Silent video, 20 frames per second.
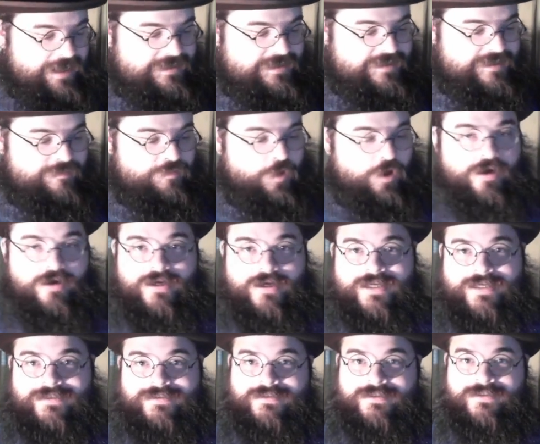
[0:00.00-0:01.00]
the
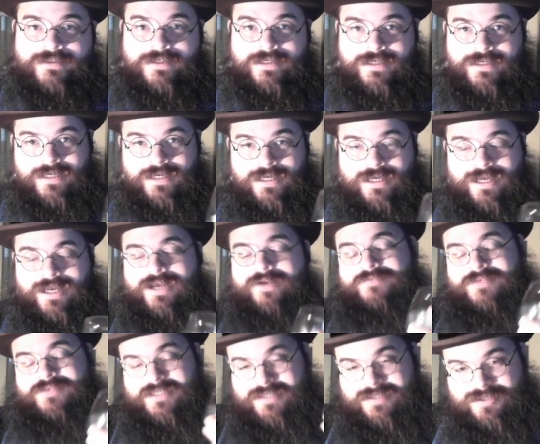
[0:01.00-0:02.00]
pouring
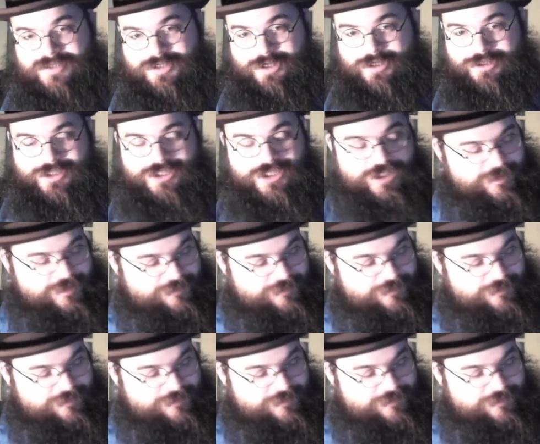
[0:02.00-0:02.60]
of the scotch,